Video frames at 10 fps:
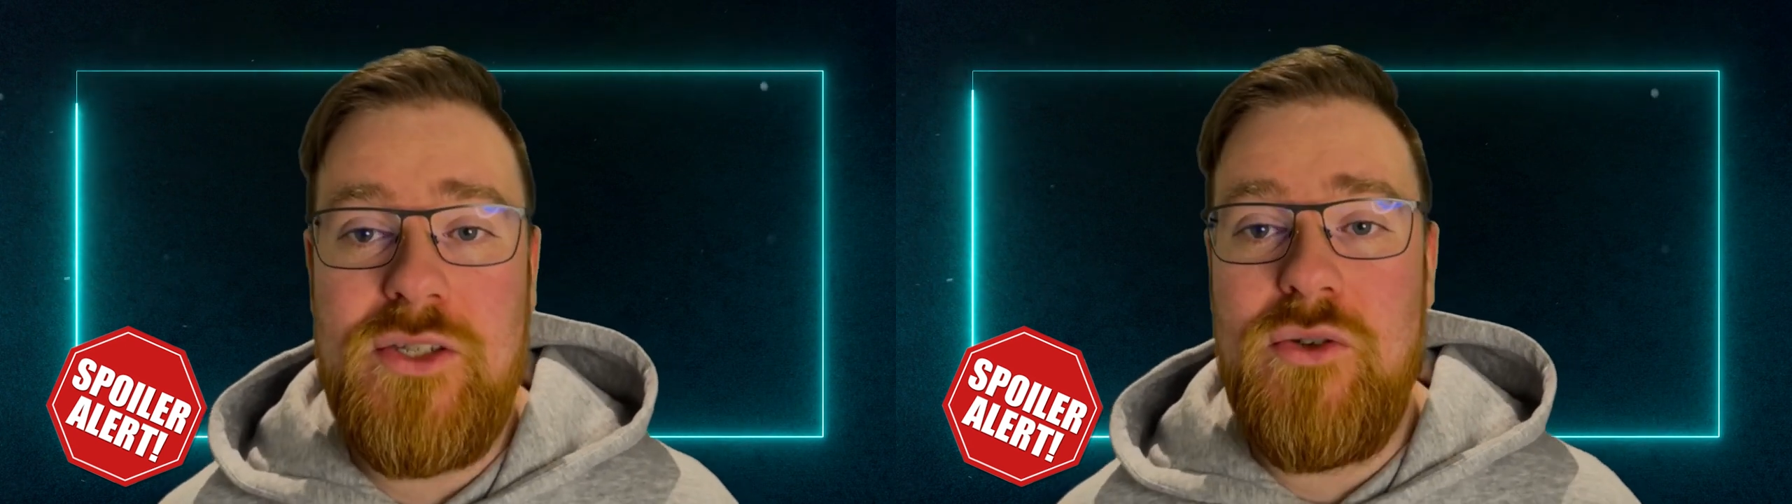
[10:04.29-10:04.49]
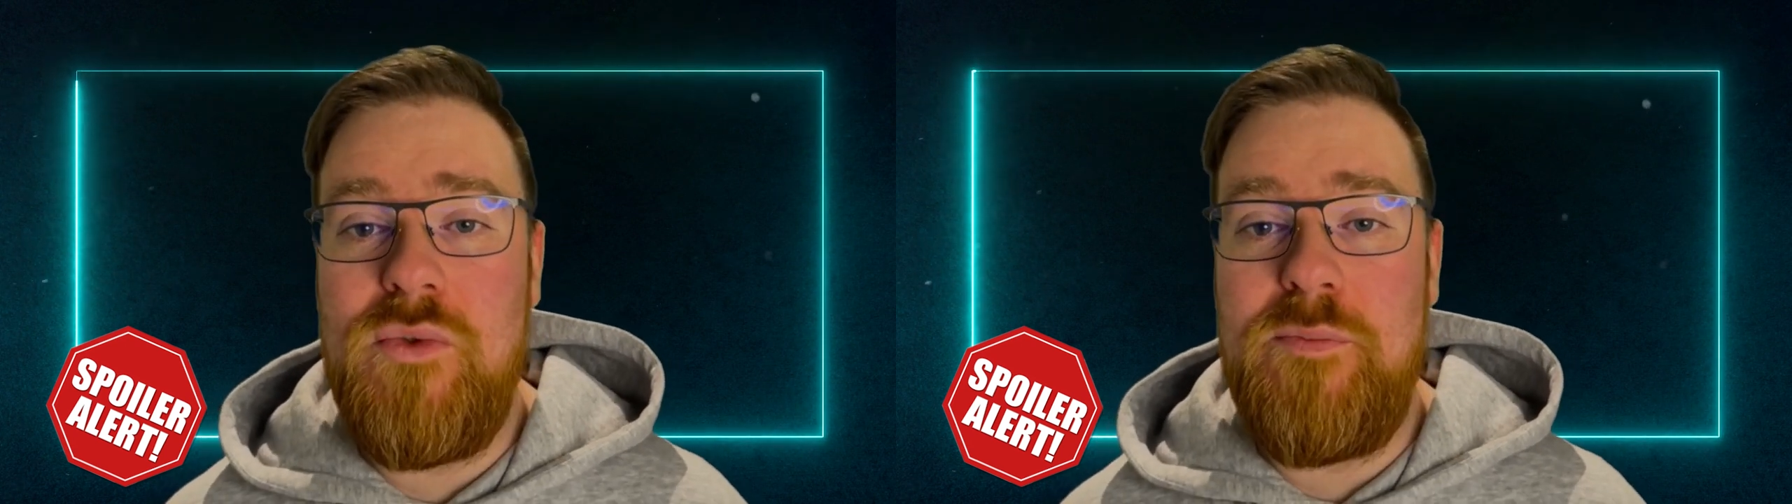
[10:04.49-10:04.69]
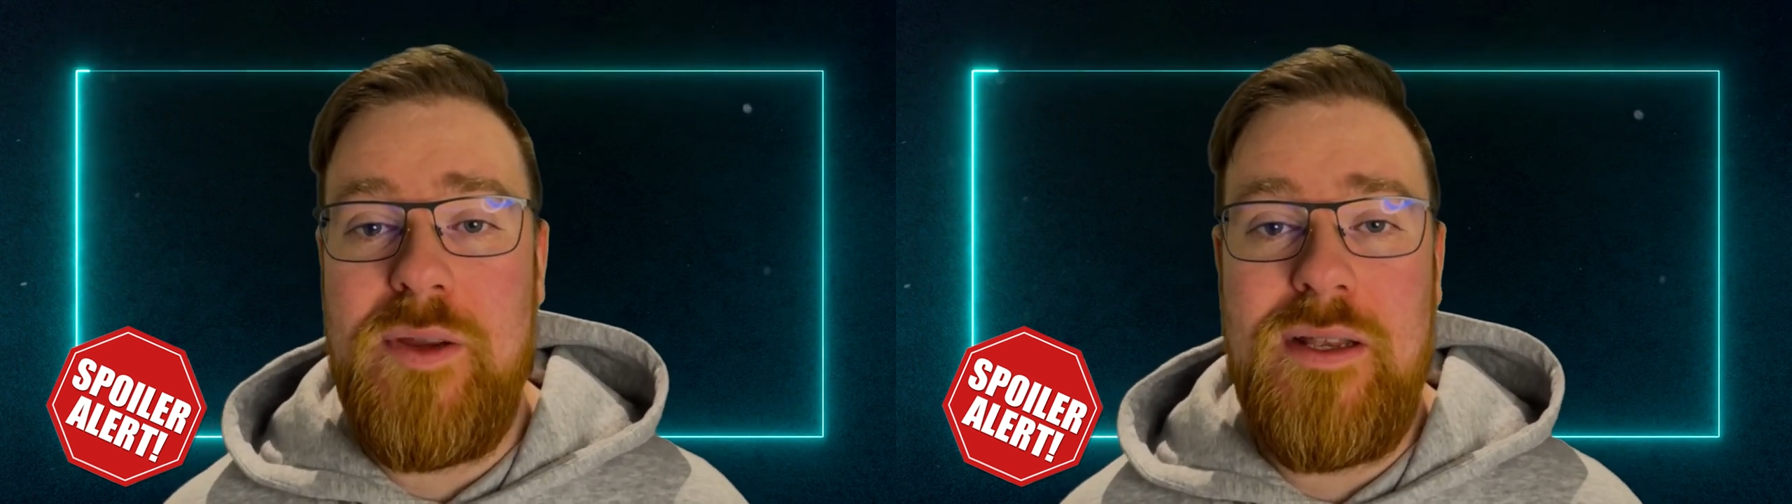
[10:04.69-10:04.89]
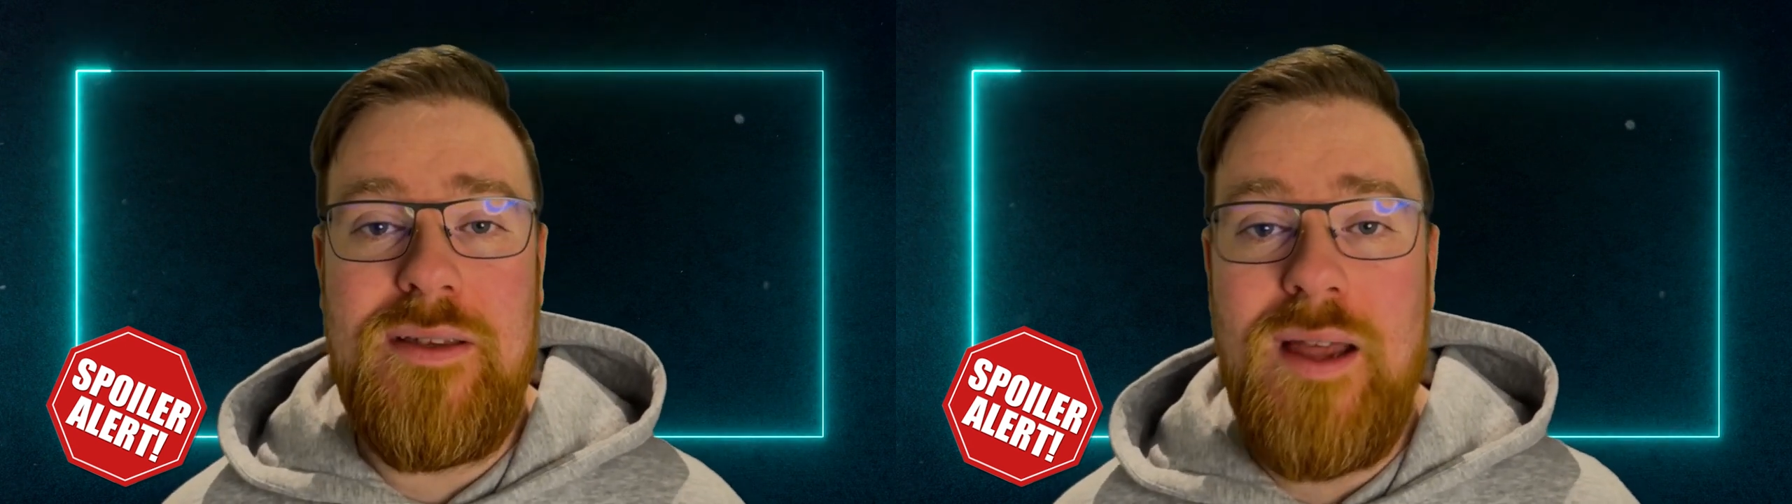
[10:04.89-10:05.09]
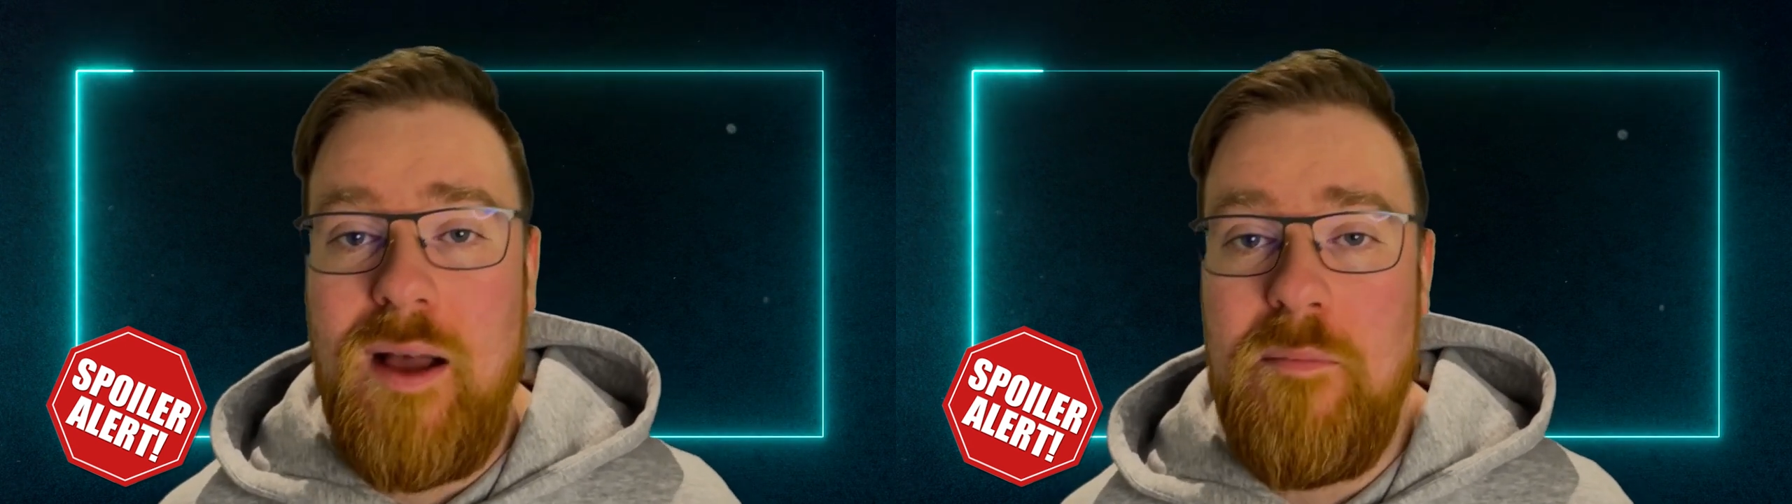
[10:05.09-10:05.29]
you would be
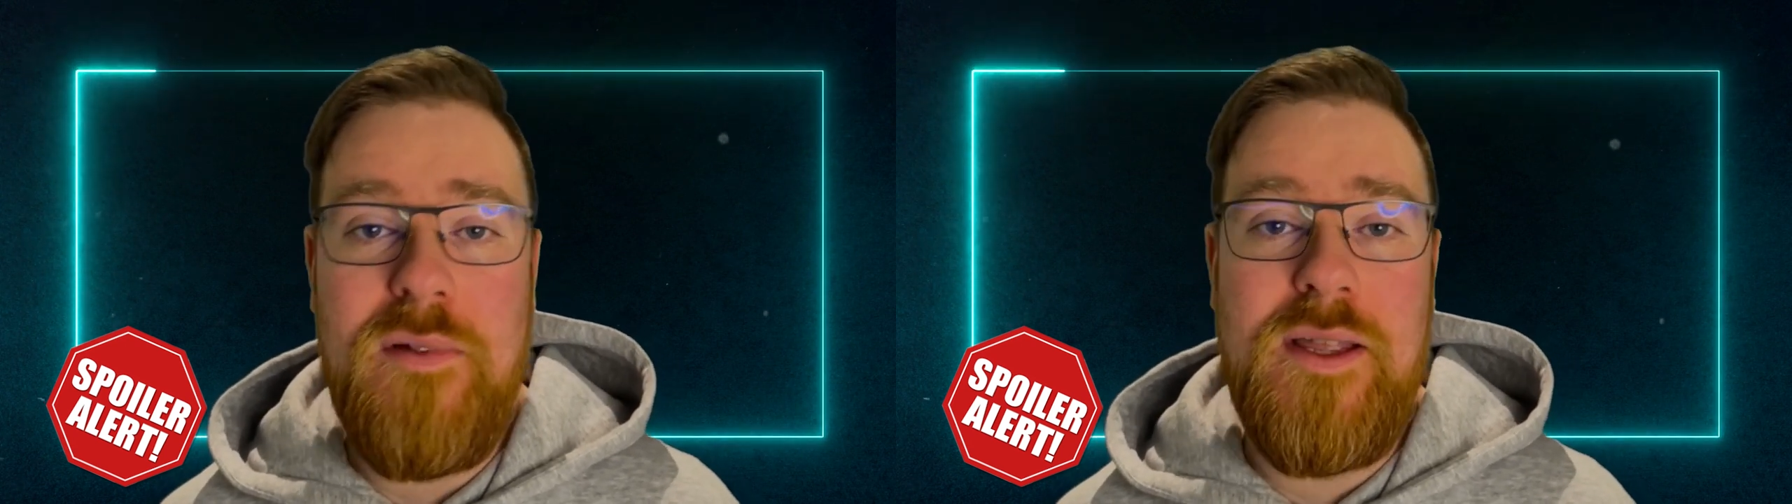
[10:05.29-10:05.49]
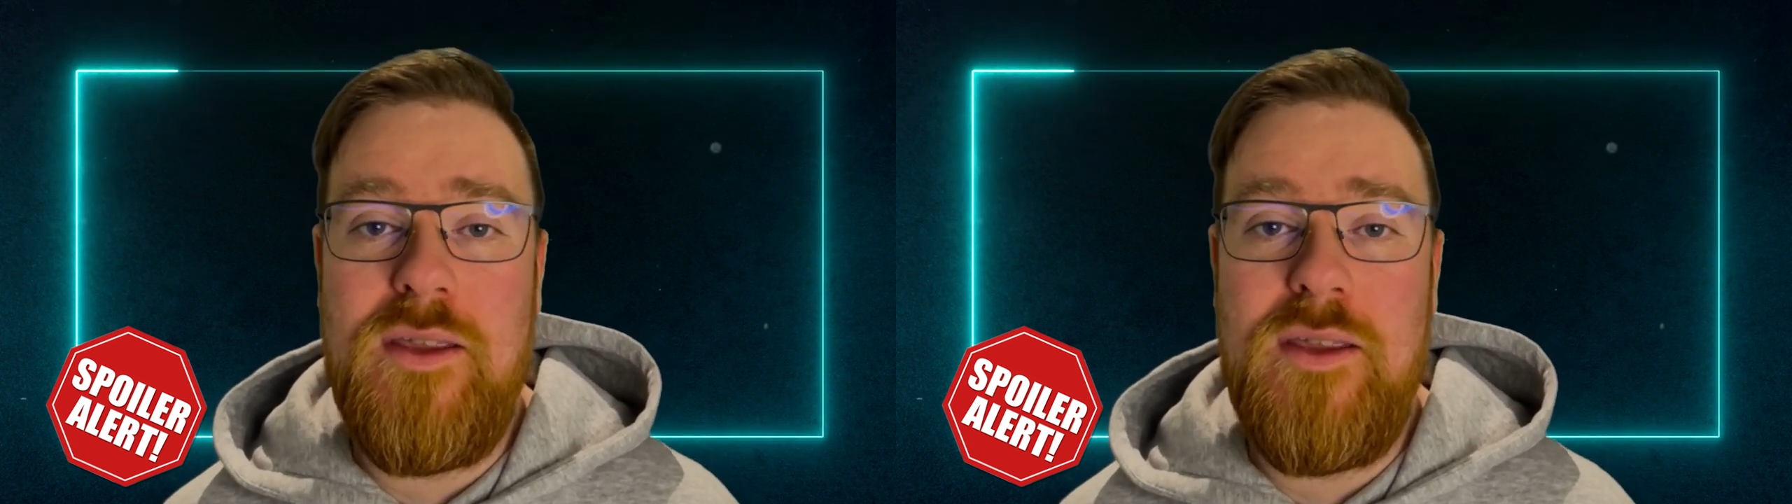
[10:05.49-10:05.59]
tumbling,